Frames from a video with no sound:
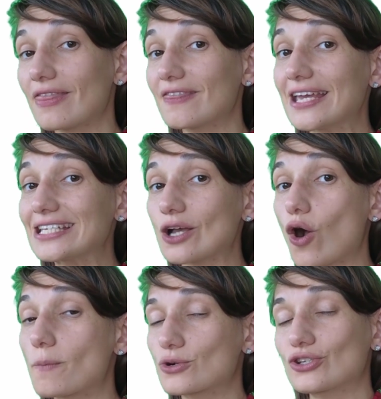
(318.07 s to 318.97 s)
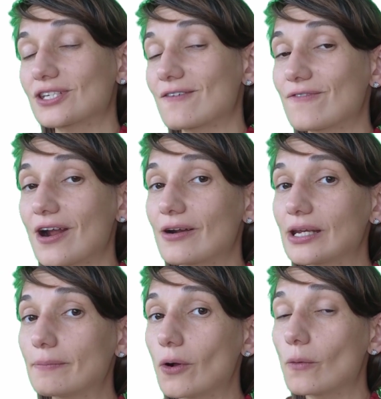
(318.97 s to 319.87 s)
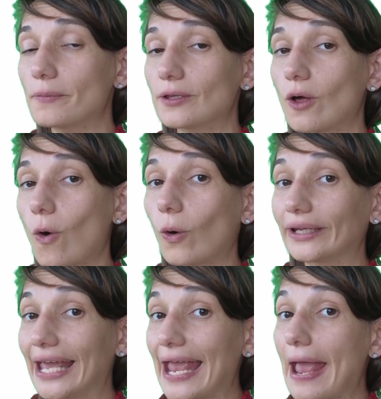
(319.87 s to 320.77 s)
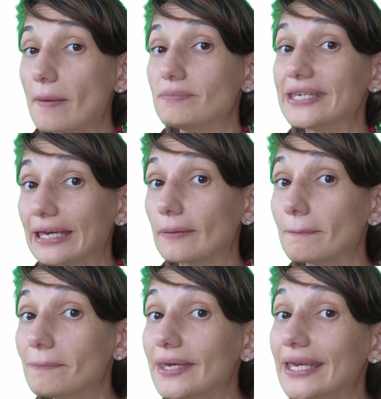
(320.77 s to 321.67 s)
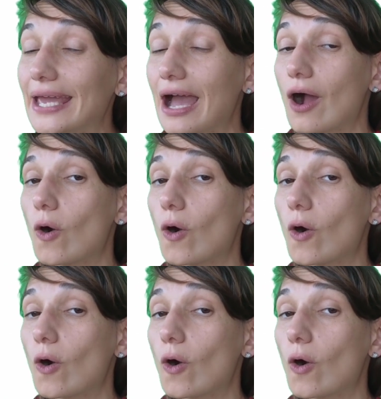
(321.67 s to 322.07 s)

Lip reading: These options are very popular on Airbnb.